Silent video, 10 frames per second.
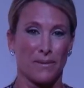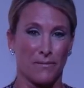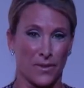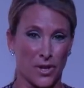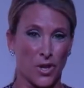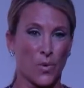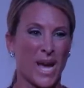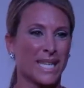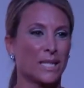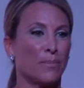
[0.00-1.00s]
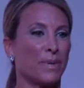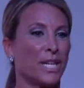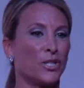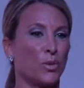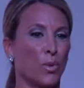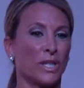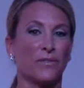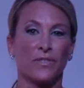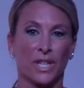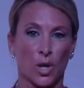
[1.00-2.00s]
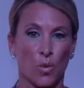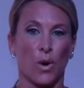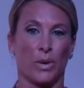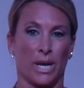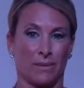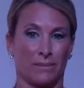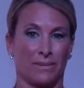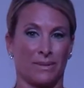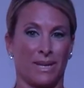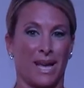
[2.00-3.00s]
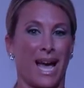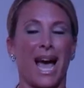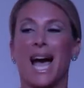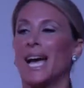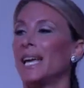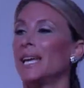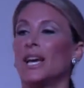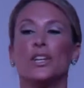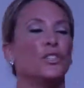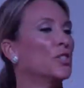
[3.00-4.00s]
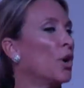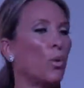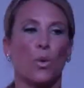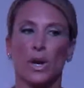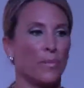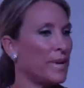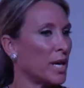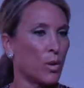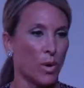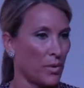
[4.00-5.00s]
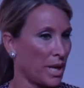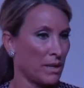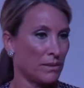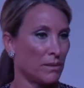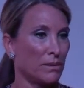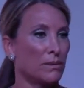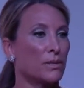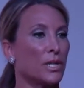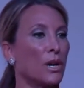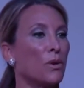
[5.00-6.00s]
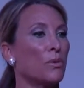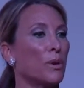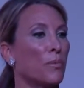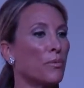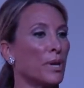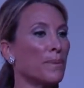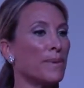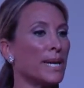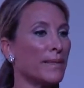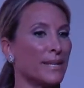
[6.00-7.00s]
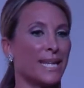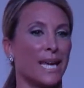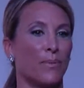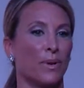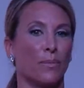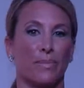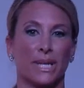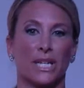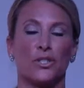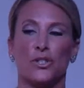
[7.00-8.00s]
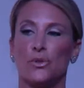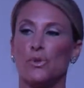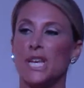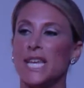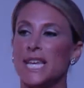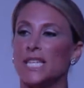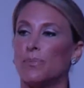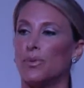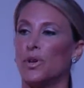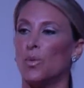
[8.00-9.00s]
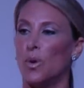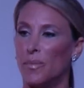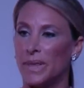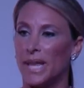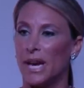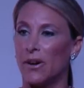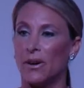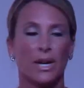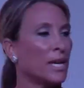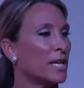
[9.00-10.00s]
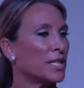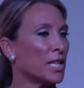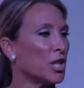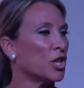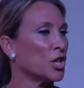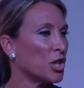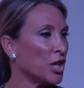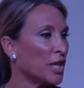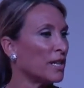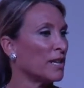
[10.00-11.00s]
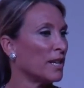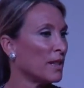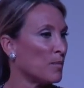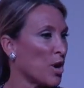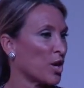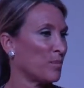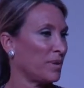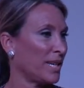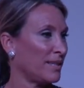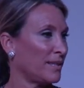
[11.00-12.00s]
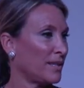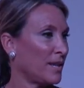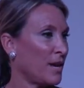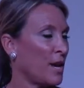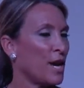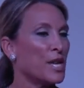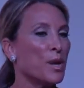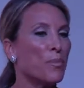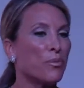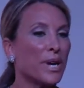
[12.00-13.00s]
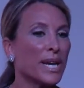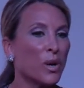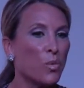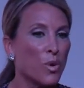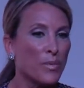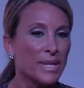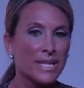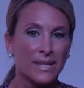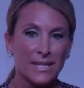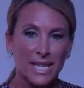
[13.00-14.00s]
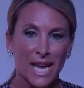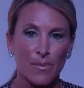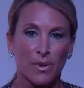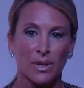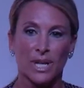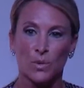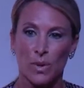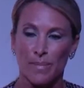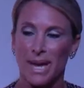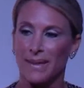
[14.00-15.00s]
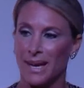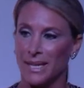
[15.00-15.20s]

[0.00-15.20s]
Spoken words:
for the US because you want to fill a quota. I don't want to be a quota. Don't bring me to the table because you need to put a woman there to look good in the marketplace. You bring a woman to the table because we make